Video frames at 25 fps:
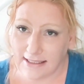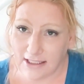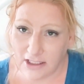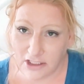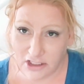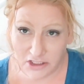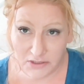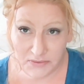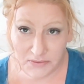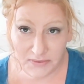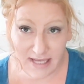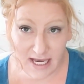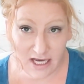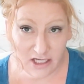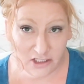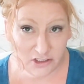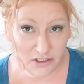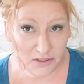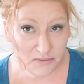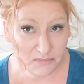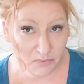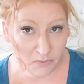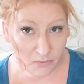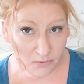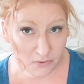she was
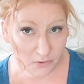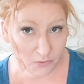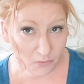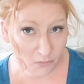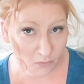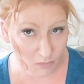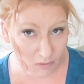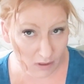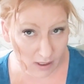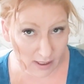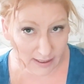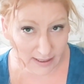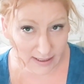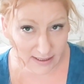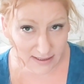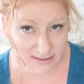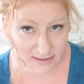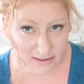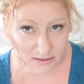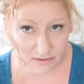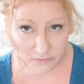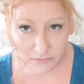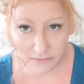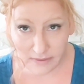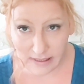actually born in Hawaii,
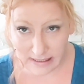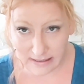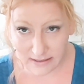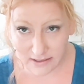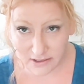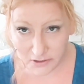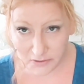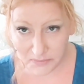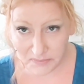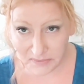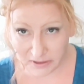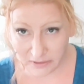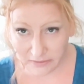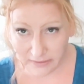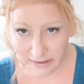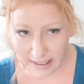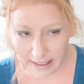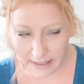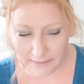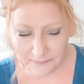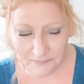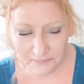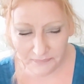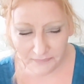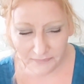so hence her middle
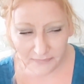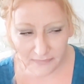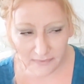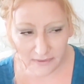name.